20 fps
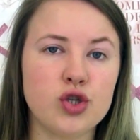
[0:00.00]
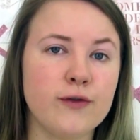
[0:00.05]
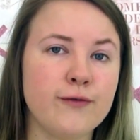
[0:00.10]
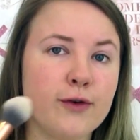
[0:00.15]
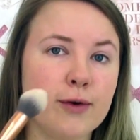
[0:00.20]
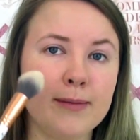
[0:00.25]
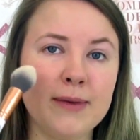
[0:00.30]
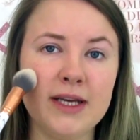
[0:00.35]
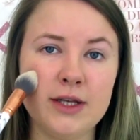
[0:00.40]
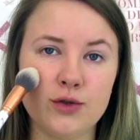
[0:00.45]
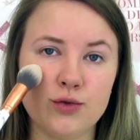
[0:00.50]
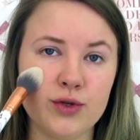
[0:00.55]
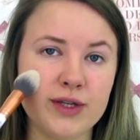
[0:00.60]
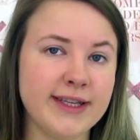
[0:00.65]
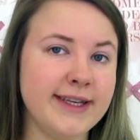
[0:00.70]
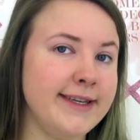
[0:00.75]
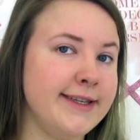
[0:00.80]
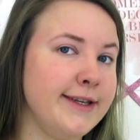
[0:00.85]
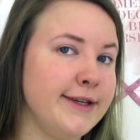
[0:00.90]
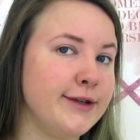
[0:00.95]
So for me it's
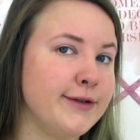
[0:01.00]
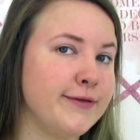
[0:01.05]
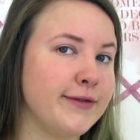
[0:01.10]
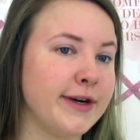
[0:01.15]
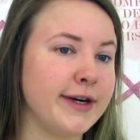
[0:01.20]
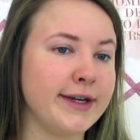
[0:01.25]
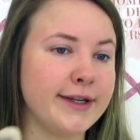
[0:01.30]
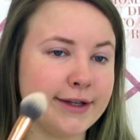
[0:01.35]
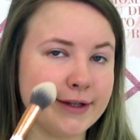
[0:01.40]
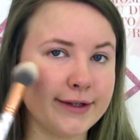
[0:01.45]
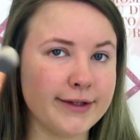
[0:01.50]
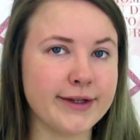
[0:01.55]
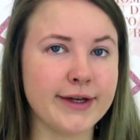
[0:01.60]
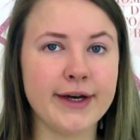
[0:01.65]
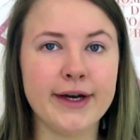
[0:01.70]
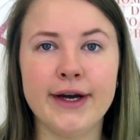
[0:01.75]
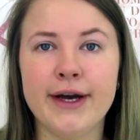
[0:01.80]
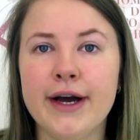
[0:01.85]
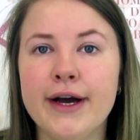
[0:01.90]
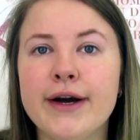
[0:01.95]
really easy to find, as
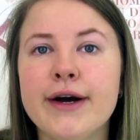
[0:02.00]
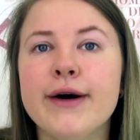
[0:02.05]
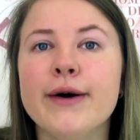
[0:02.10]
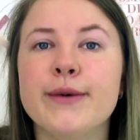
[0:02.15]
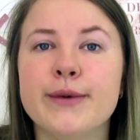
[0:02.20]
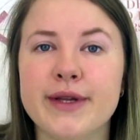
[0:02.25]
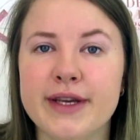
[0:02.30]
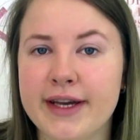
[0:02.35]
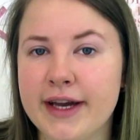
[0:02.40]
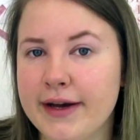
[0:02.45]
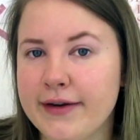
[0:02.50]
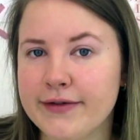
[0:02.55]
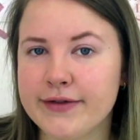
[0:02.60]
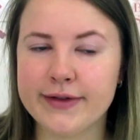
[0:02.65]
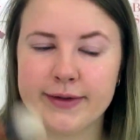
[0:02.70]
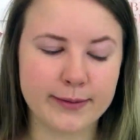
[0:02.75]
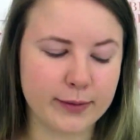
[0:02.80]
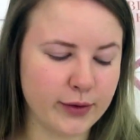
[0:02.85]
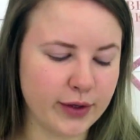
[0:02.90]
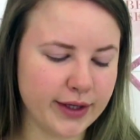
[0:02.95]
I already have
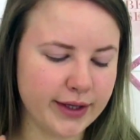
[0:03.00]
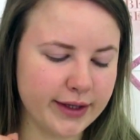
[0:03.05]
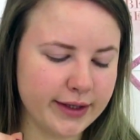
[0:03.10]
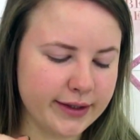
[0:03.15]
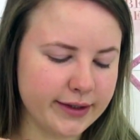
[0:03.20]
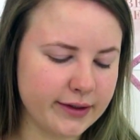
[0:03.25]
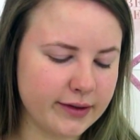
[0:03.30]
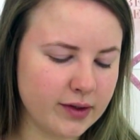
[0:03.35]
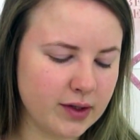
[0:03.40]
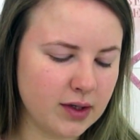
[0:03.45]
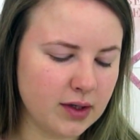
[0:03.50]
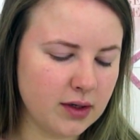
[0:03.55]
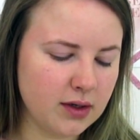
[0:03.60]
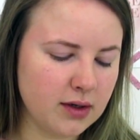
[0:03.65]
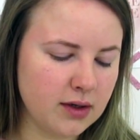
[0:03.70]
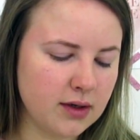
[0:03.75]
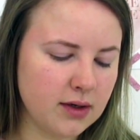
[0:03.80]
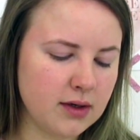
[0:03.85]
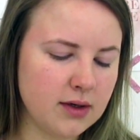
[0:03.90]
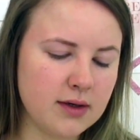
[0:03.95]
some redness.
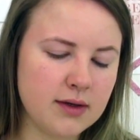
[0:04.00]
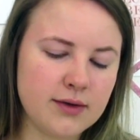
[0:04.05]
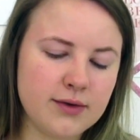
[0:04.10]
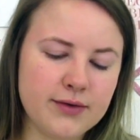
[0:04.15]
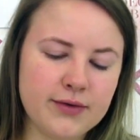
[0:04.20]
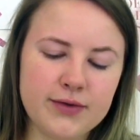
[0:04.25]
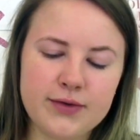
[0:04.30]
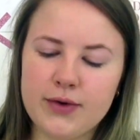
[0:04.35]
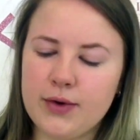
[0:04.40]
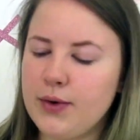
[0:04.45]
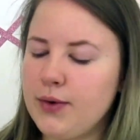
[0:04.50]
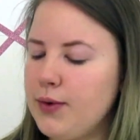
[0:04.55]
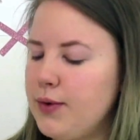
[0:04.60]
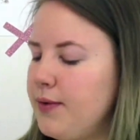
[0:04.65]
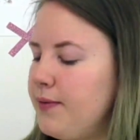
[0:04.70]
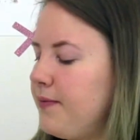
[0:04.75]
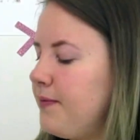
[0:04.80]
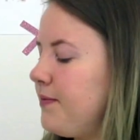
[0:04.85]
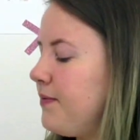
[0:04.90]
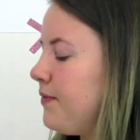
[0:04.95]

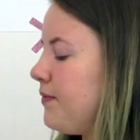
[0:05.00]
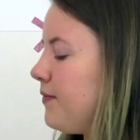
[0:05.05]
So